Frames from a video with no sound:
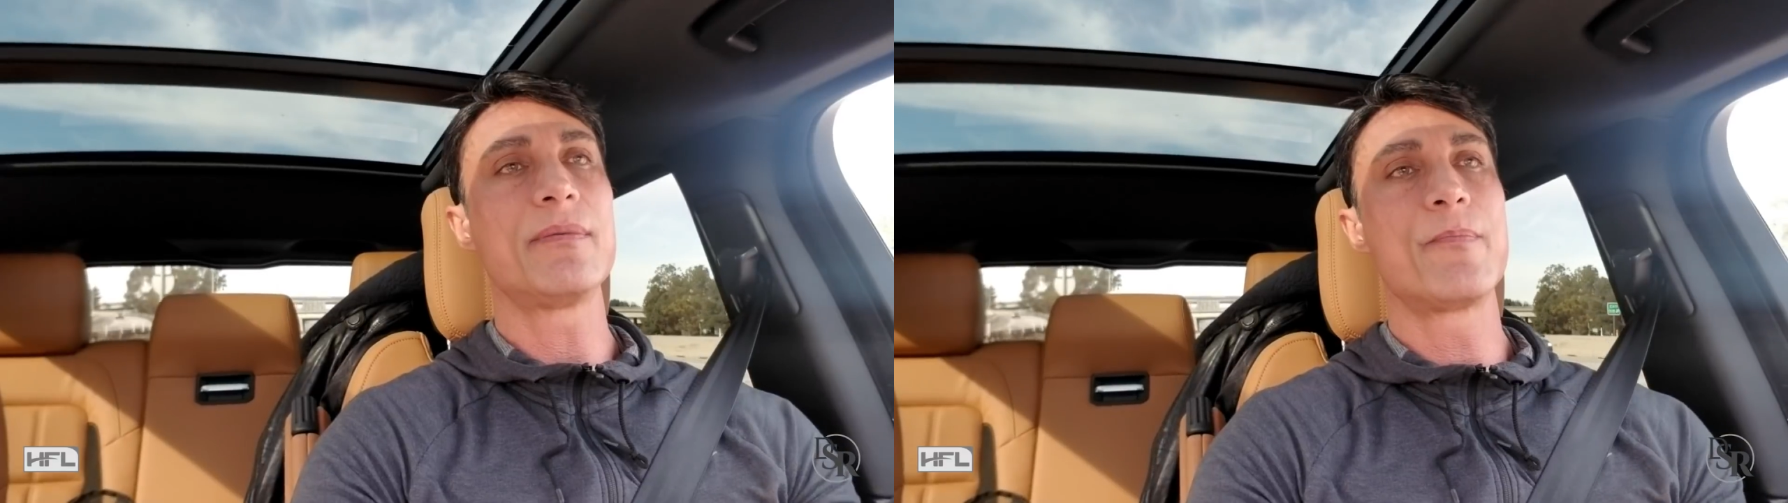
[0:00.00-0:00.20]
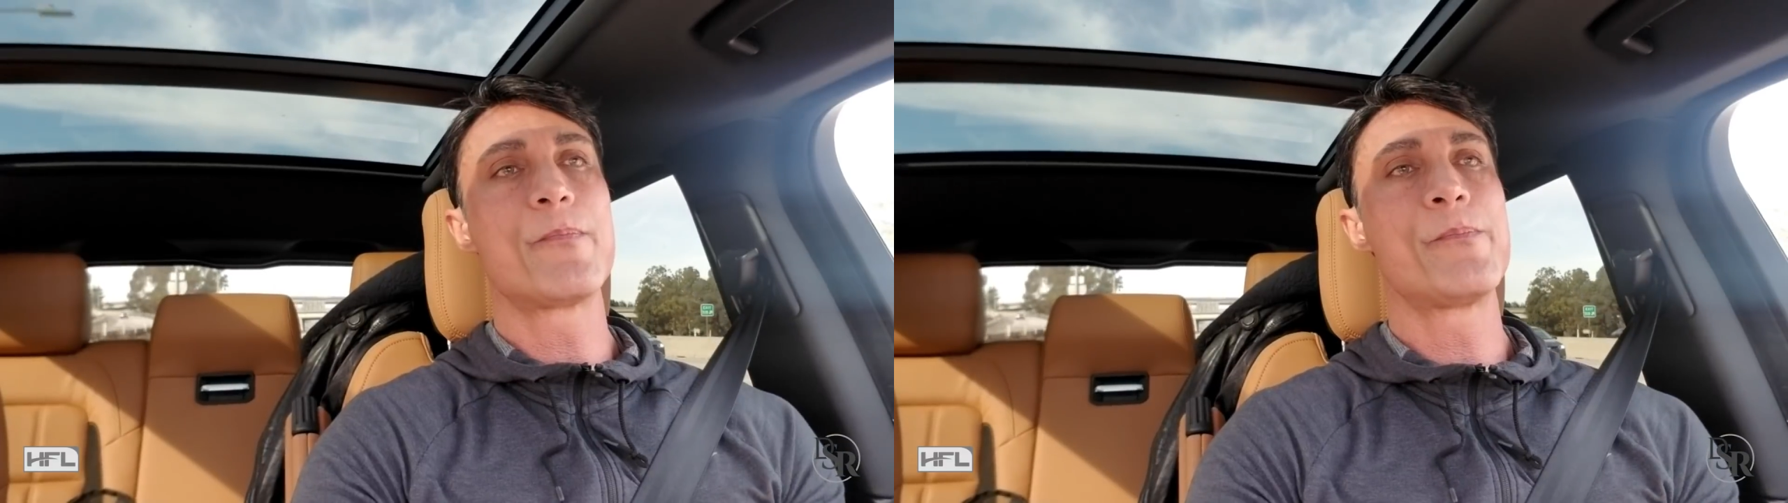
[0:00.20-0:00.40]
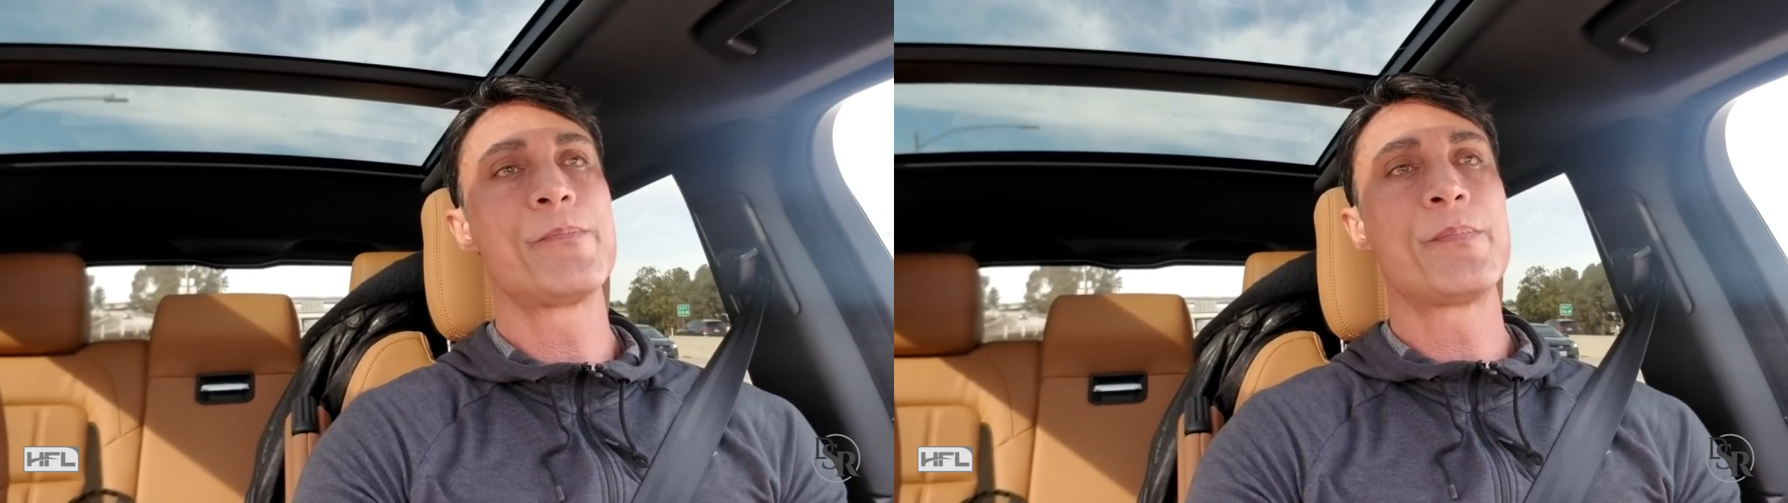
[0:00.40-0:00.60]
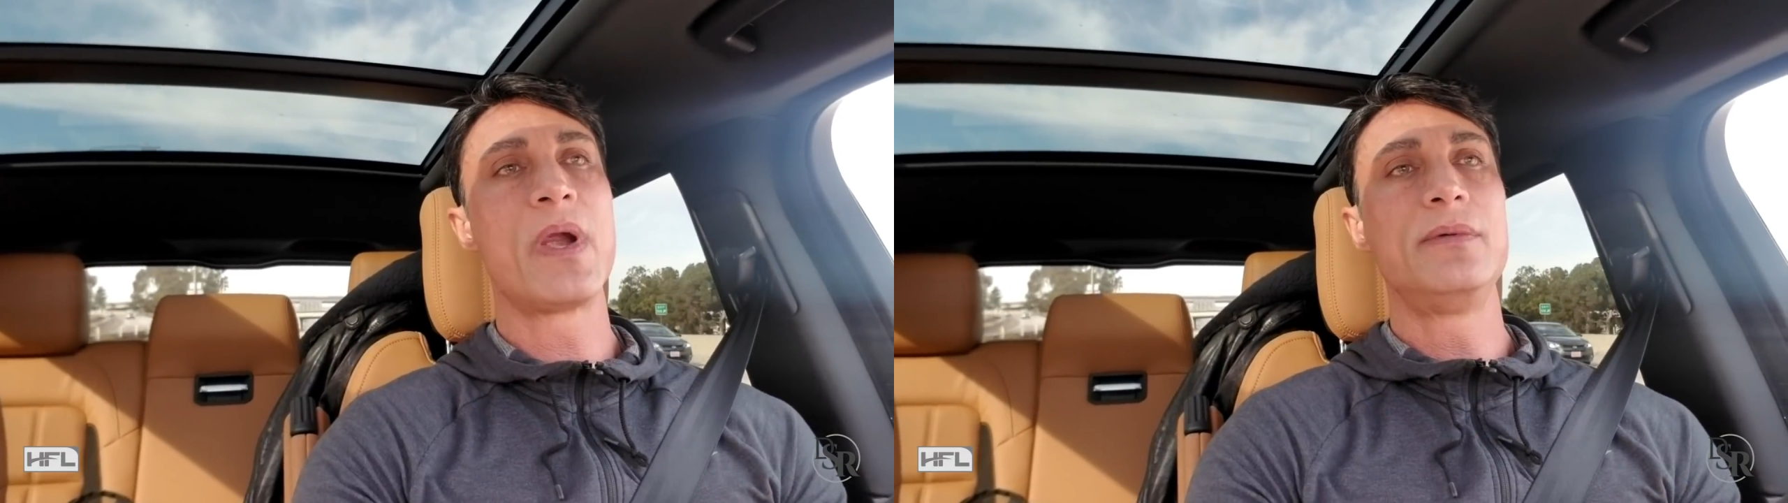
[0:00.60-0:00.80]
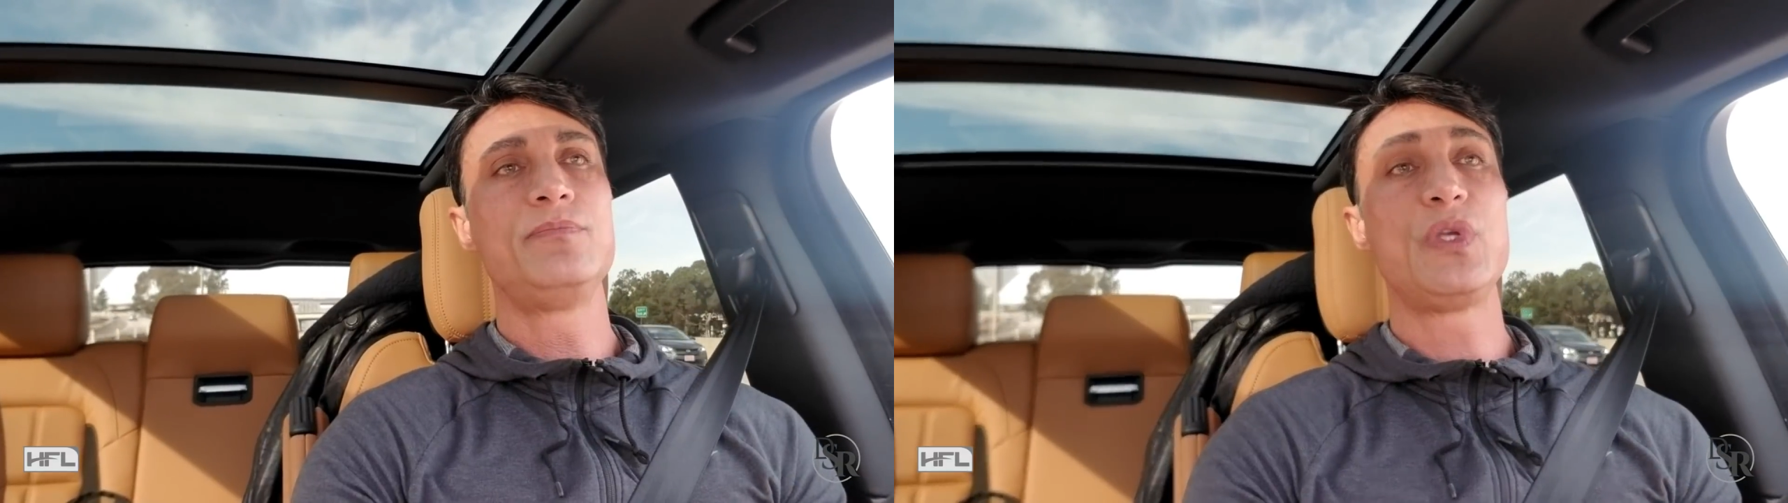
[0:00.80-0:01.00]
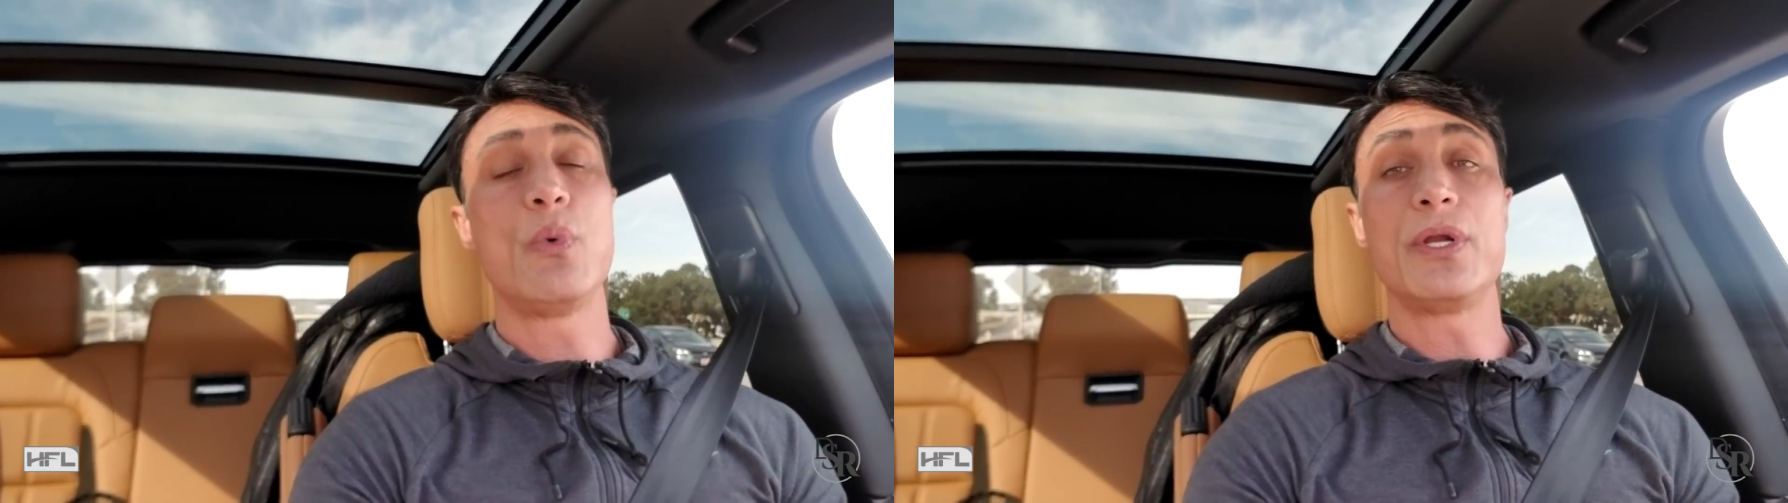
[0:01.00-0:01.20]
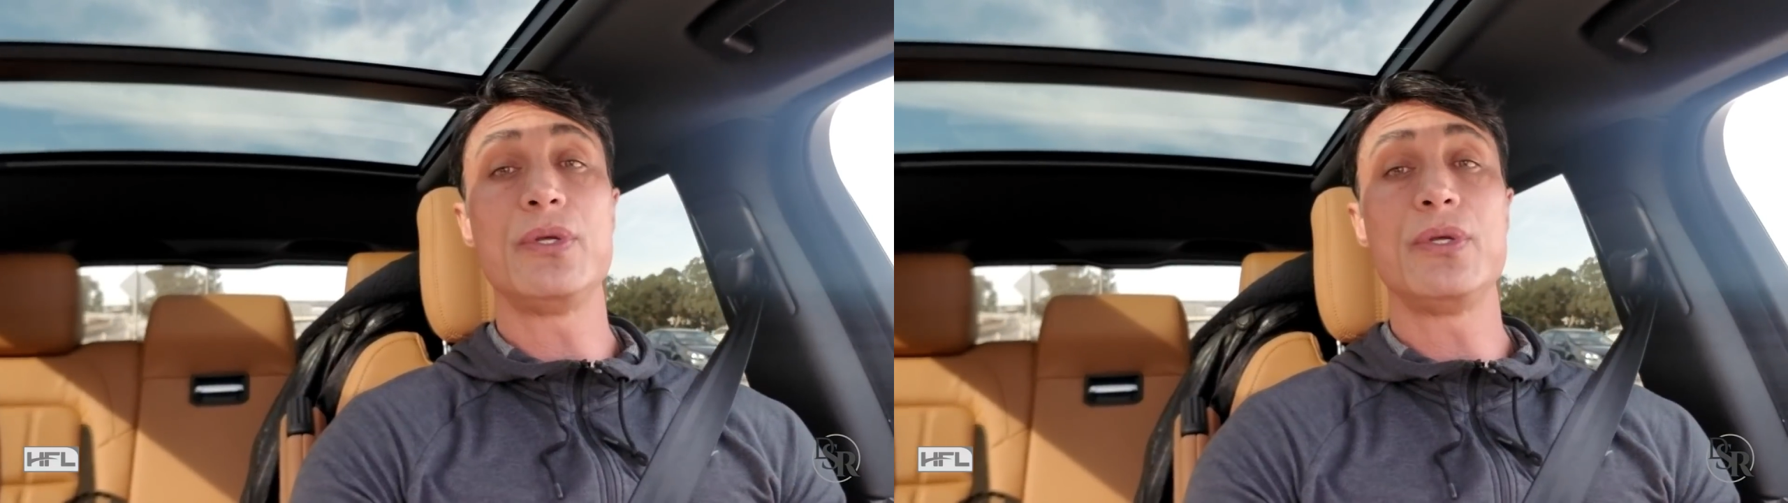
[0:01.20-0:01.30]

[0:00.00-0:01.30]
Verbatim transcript: You want